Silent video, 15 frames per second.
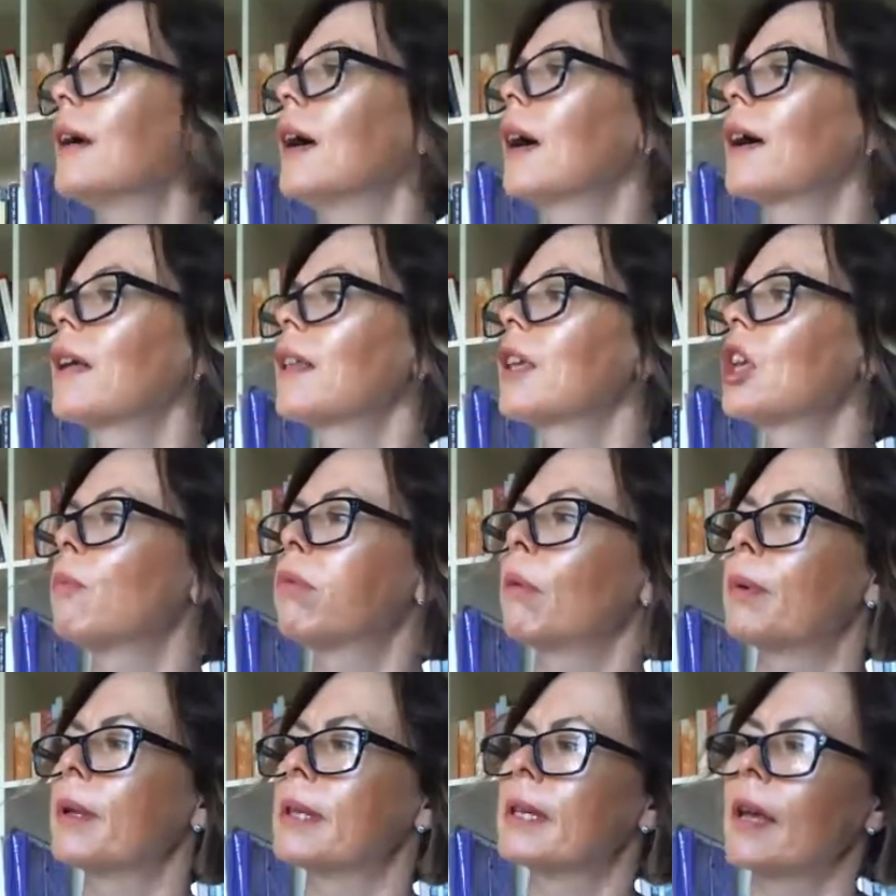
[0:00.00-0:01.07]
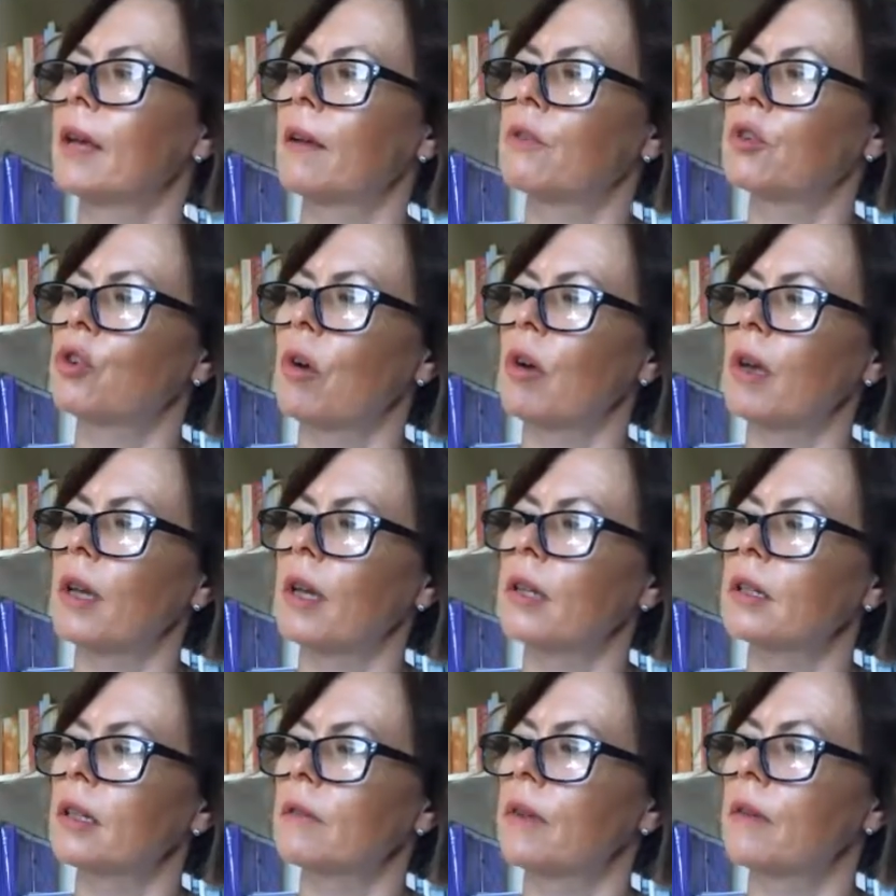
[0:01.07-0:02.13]
I think you can probably tell, I've tried.
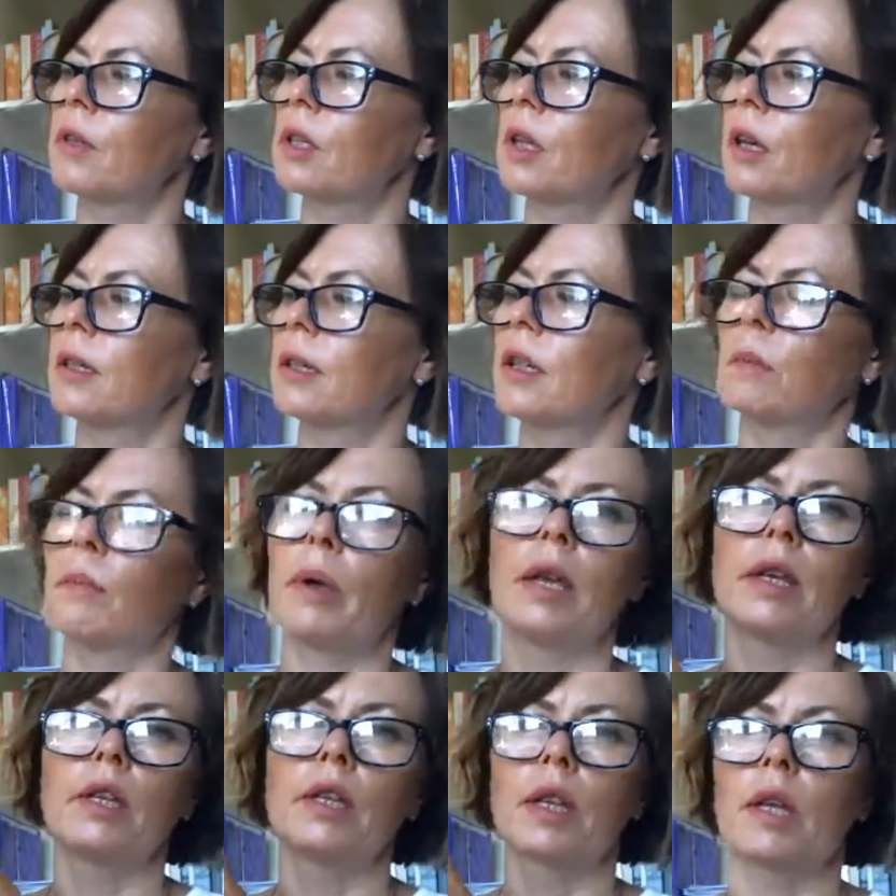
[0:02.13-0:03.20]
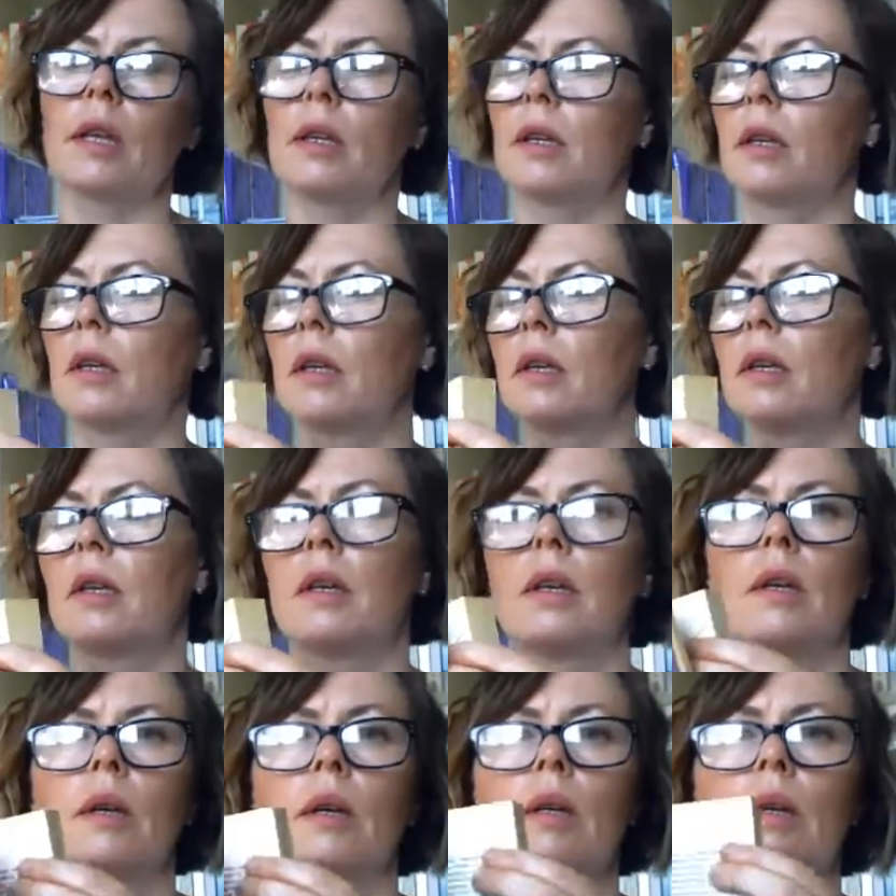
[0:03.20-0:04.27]
I've even turned down the page there.
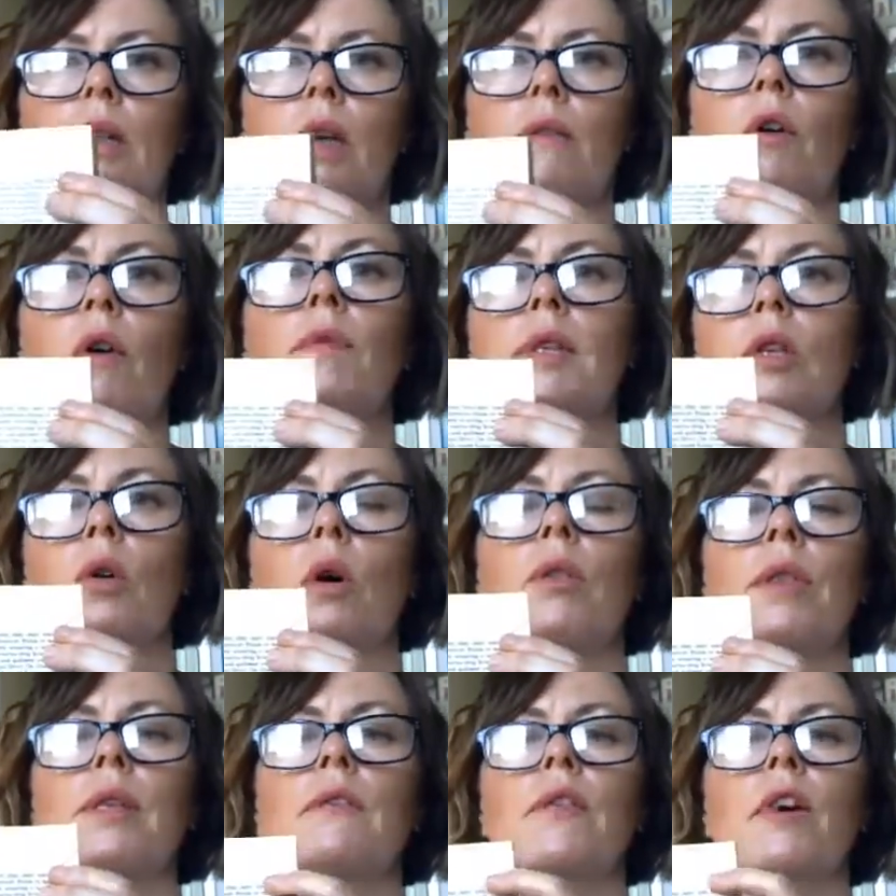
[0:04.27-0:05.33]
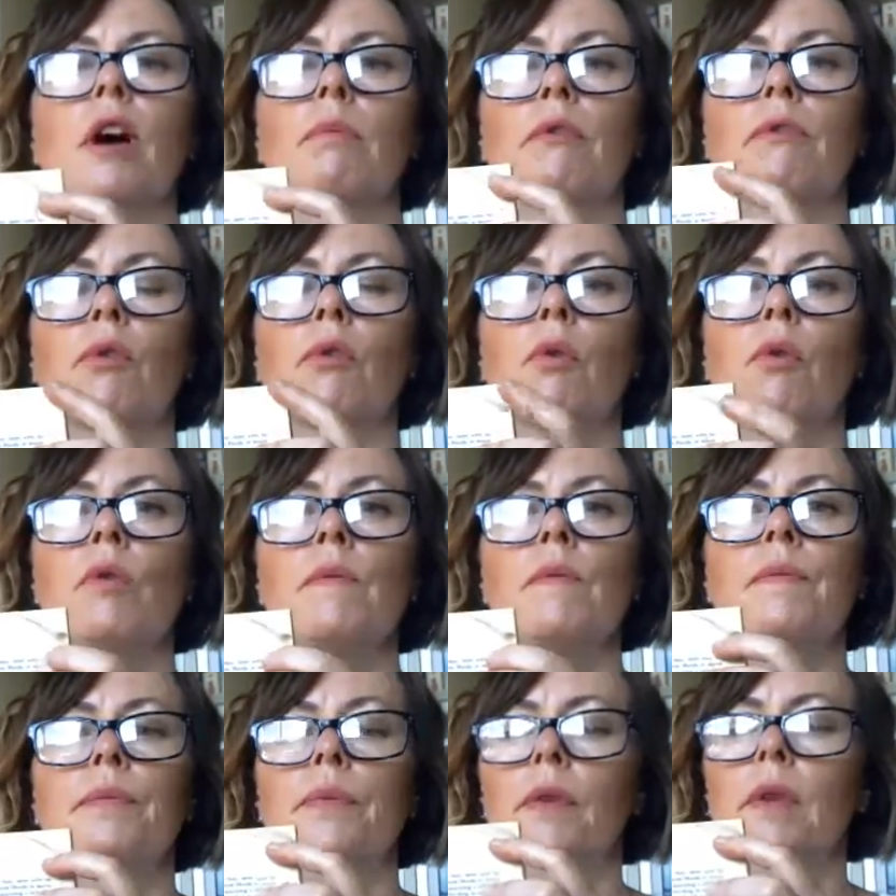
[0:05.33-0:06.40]
I've obviously got this far before
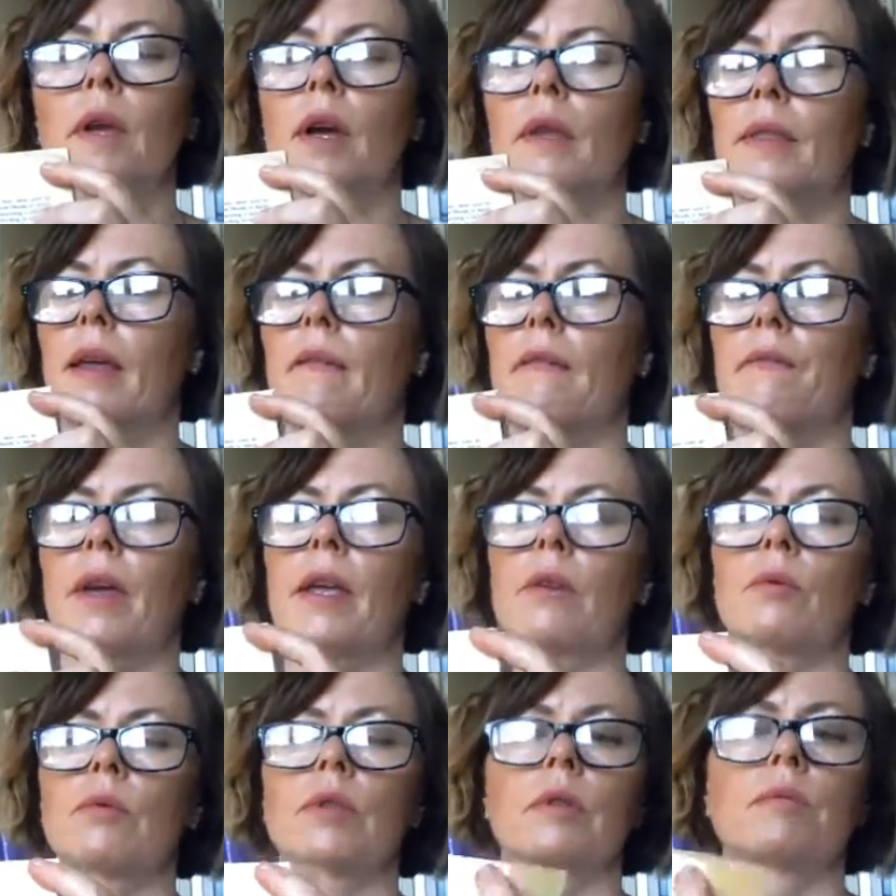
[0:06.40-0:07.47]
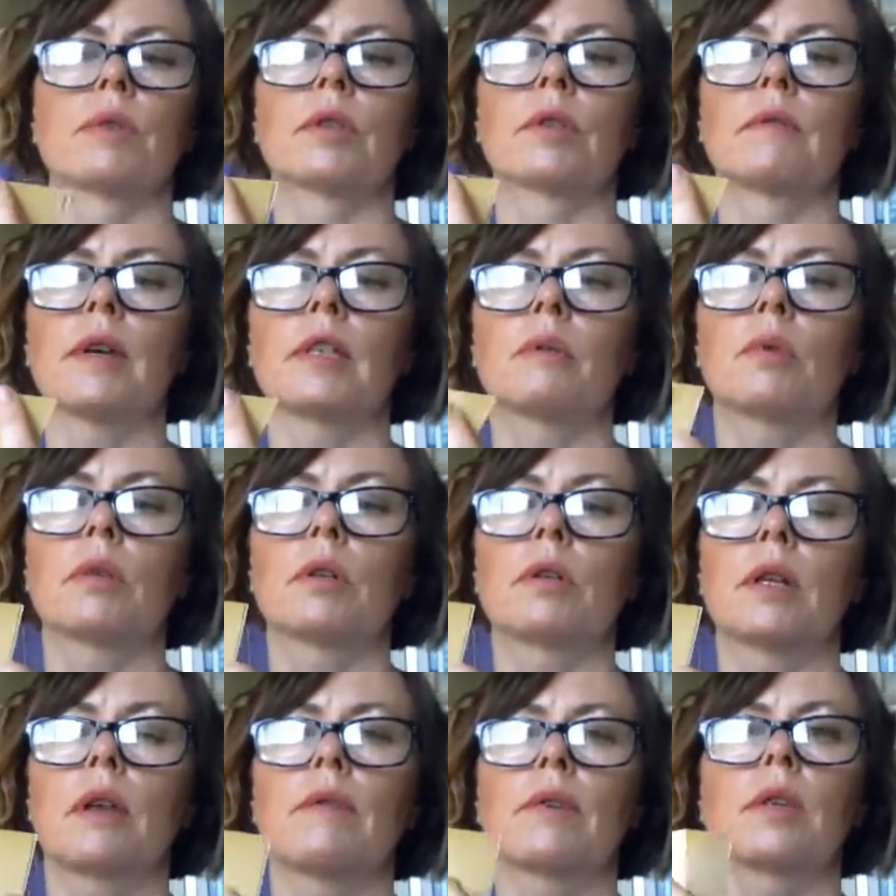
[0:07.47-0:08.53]
and then failed because the rest of the book
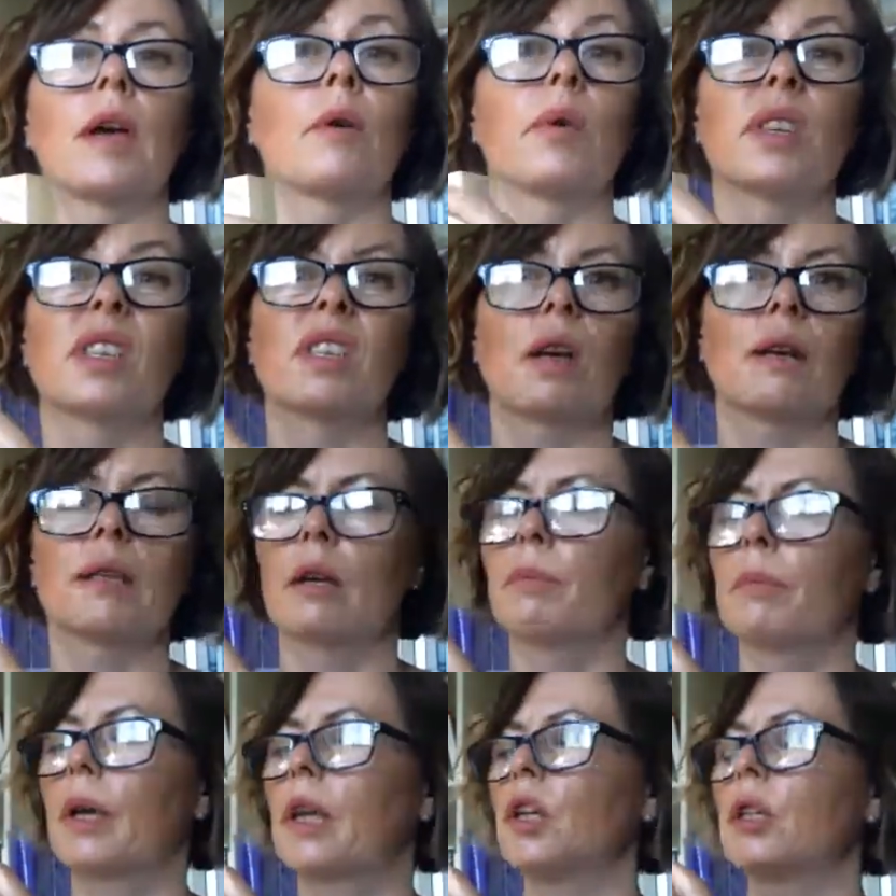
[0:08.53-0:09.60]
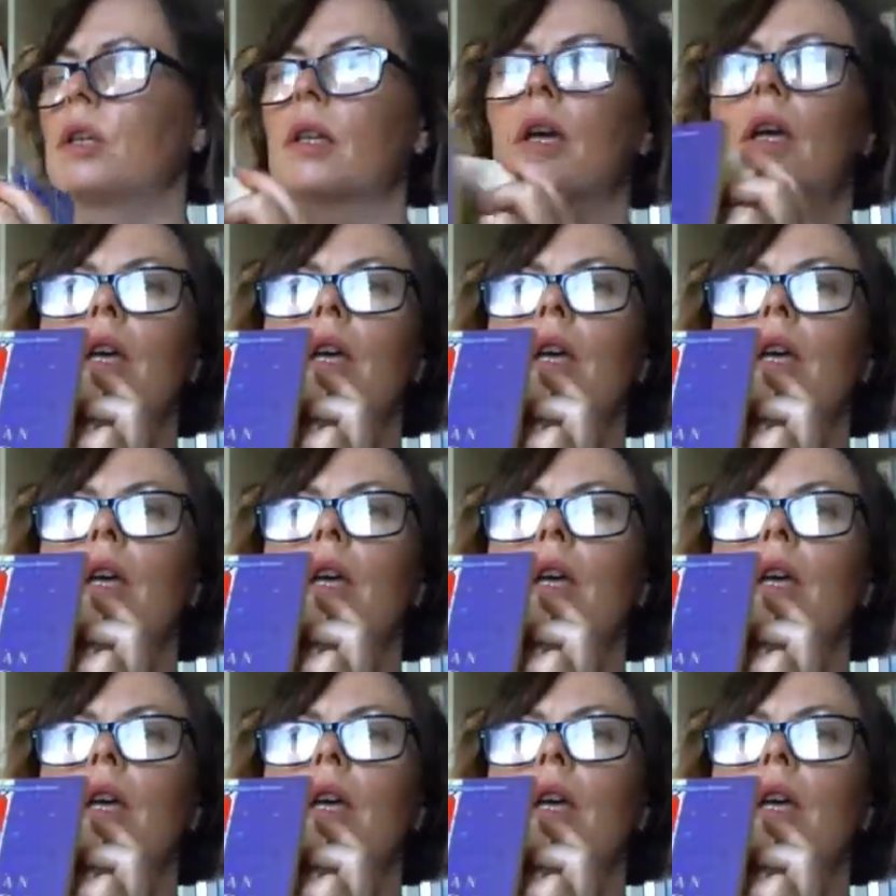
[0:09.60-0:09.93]
doesn't have. I always turn down pages.